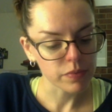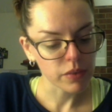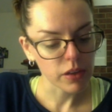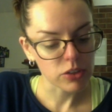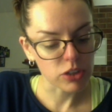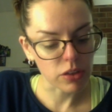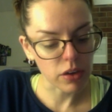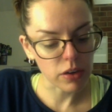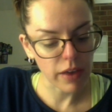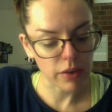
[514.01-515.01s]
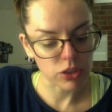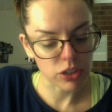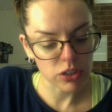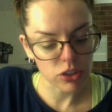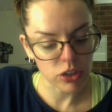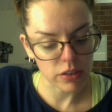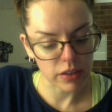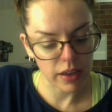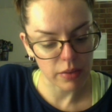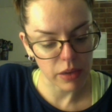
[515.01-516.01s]
She thought of how she and Charlie
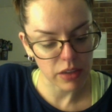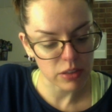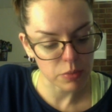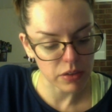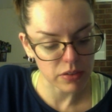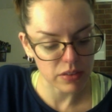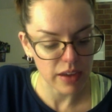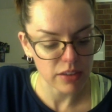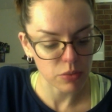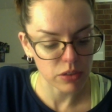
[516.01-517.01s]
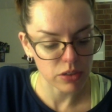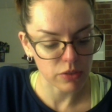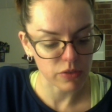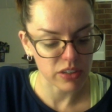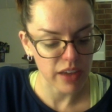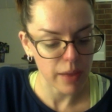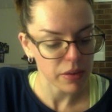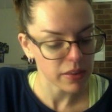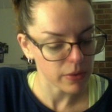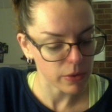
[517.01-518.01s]
had made spills last winter for tapping
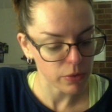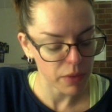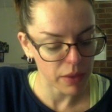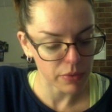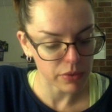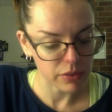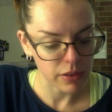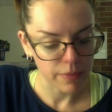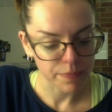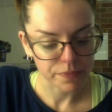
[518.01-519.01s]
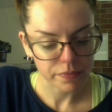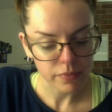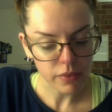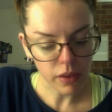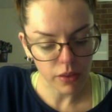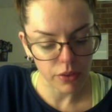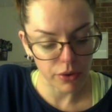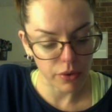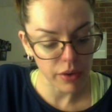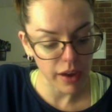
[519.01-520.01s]
their own maples. Their
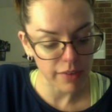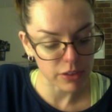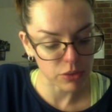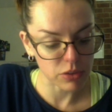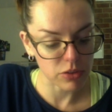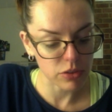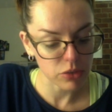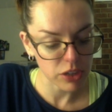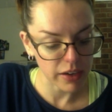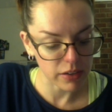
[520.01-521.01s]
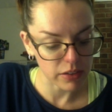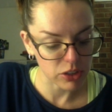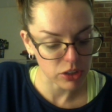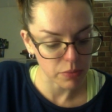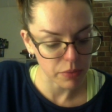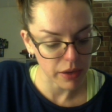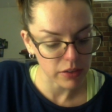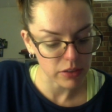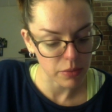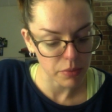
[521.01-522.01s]
own efforts were so childish compared
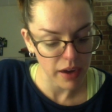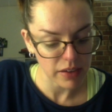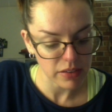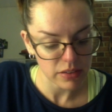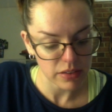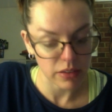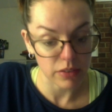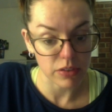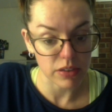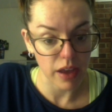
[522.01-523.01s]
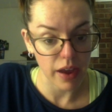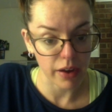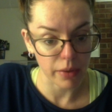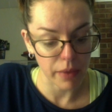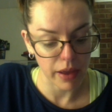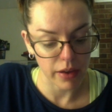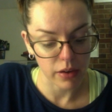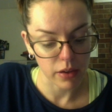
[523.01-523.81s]
to the practiced skill of these hired men.